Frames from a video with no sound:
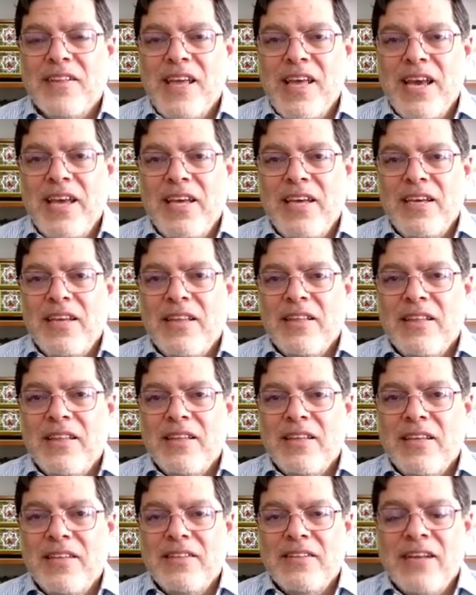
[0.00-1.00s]

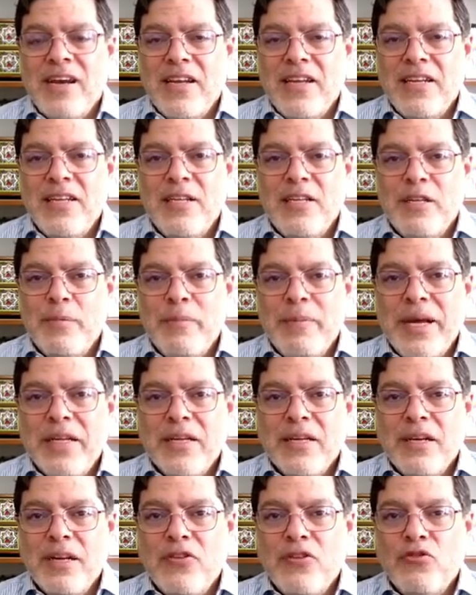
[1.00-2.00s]
It's not an
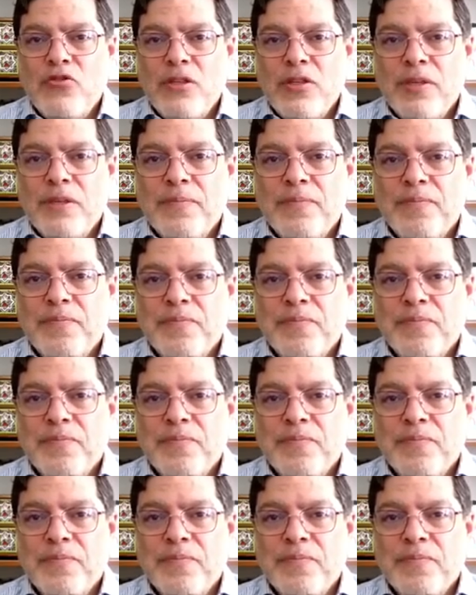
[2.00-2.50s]
independent country.